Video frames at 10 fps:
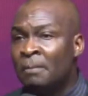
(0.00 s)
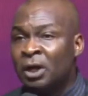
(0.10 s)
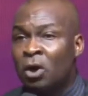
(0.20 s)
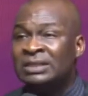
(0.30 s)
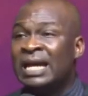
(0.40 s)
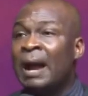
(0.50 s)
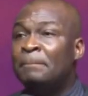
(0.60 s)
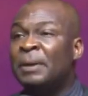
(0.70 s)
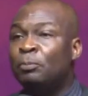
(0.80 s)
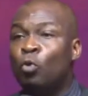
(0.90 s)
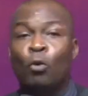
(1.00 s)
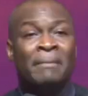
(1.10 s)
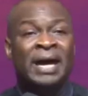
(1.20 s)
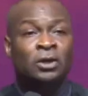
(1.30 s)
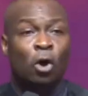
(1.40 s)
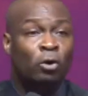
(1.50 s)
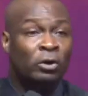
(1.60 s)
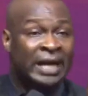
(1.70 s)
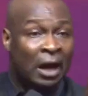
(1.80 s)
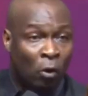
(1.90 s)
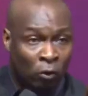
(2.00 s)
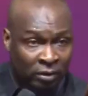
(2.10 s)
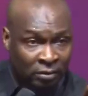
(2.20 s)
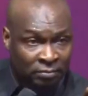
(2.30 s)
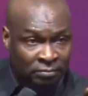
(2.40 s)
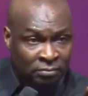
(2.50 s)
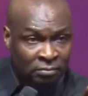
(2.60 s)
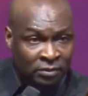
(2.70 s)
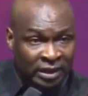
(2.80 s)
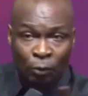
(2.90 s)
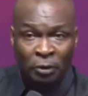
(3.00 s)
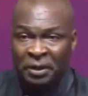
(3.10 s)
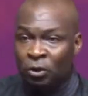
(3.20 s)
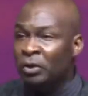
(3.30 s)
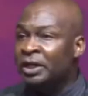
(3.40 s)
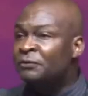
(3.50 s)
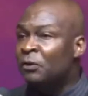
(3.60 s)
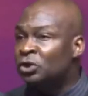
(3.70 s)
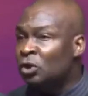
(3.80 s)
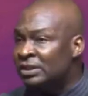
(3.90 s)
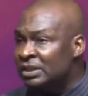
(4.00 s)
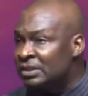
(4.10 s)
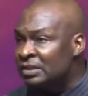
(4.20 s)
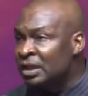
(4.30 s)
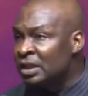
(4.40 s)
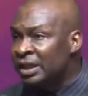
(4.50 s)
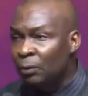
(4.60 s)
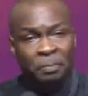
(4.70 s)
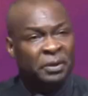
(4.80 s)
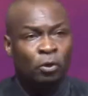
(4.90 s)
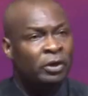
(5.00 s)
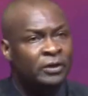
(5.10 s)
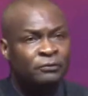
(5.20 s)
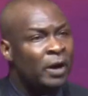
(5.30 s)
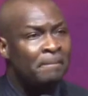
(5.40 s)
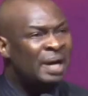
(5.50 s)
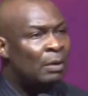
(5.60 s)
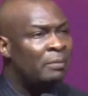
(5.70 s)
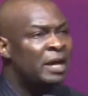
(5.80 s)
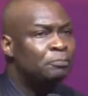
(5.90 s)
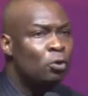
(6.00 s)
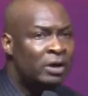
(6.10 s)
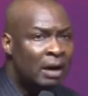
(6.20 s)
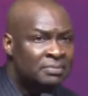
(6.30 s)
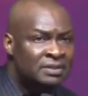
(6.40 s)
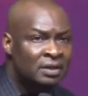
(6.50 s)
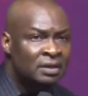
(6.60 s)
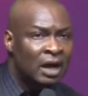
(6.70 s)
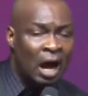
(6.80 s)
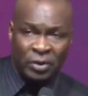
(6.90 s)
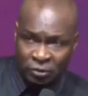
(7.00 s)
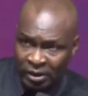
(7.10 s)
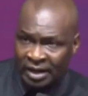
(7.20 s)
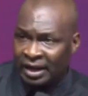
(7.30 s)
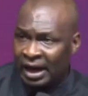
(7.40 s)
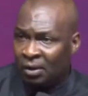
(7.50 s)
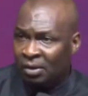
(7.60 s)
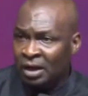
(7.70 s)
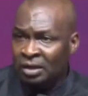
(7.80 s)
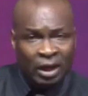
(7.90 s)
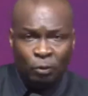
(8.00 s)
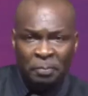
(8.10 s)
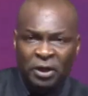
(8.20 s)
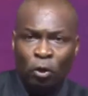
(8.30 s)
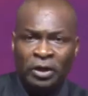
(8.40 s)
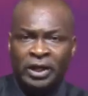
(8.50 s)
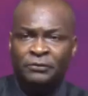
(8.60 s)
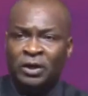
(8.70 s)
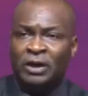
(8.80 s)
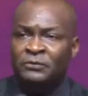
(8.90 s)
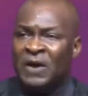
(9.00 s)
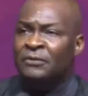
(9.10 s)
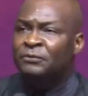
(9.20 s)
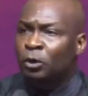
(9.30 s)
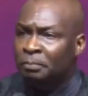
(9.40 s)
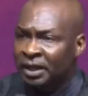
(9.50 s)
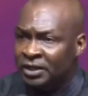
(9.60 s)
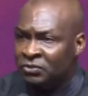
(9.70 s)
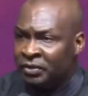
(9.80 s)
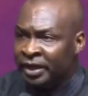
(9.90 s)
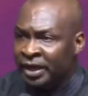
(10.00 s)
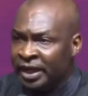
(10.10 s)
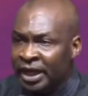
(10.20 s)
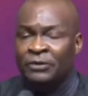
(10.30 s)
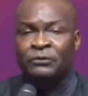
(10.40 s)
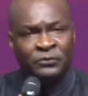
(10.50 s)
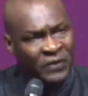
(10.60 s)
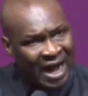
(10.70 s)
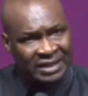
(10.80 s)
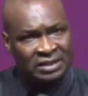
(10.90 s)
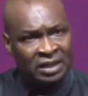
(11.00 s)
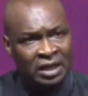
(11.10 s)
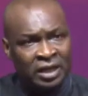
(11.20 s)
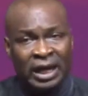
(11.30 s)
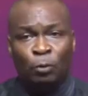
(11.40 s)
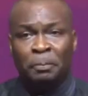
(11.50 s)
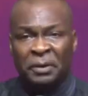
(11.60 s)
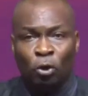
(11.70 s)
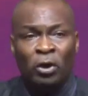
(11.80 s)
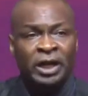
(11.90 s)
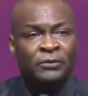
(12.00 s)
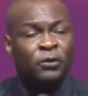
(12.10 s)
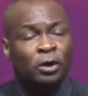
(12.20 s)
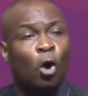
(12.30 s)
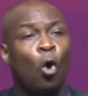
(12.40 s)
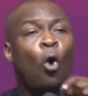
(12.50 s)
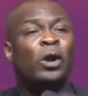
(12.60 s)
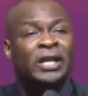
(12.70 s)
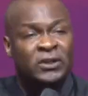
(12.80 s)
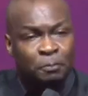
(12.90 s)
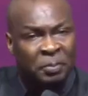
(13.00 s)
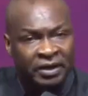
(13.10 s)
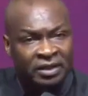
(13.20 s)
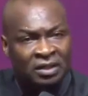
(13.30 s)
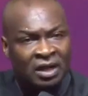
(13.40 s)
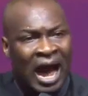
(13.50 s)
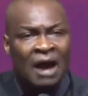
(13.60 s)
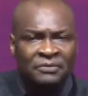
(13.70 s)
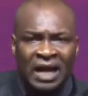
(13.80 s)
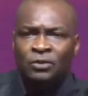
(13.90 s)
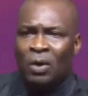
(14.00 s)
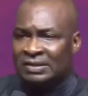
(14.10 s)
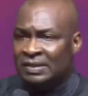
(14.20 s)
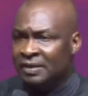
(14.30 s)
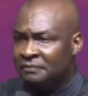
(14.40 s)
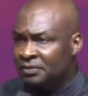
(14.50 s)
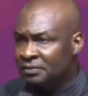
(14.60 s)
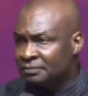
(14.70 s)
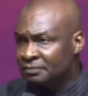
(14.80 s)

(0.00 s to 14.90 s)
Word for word: because there are people who met God on their own. There would be no need for churches. There would be no need for empowerment programs. Are we together now? There would be no need for the fivefold ministry. In fact, there would be no need for the Holy Spirit after you are saved.